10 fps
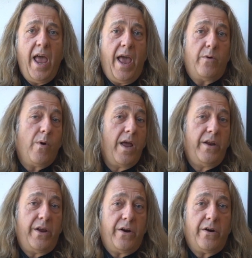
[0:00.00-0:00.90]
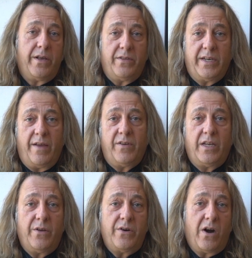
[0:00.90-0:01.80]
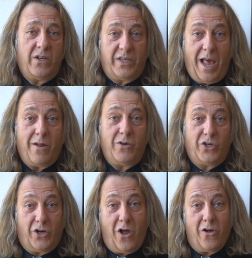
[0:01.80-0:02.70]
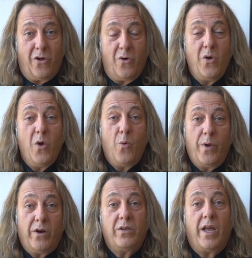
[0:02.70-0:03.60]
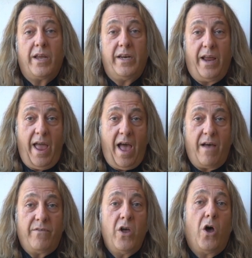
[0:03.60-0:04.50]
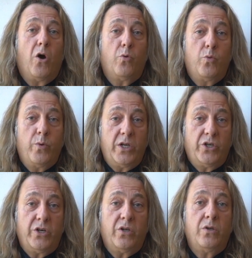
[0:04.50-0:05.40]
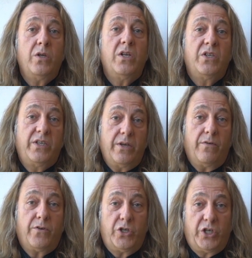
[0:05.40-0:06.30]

And right here at the David Leonardis Gallery Chicago, we are lucky to have original silver